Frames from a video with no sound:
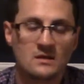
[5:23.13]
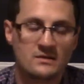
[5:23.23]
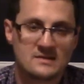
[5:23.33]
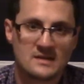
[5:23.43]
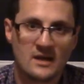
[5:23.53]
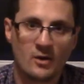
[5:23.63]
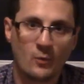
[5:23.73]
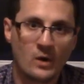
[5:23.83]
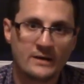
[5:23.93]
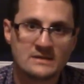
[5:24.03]
descend
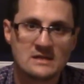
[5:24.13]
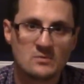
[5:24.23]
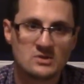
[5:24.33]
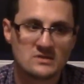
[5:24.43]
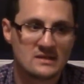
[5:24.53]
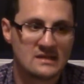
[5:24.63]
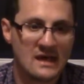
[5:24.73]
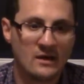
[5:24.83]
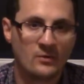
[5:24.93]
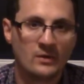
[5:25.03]
on Wat T, which is the
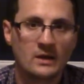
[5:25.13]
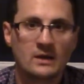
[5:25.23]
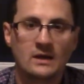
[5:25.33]
town,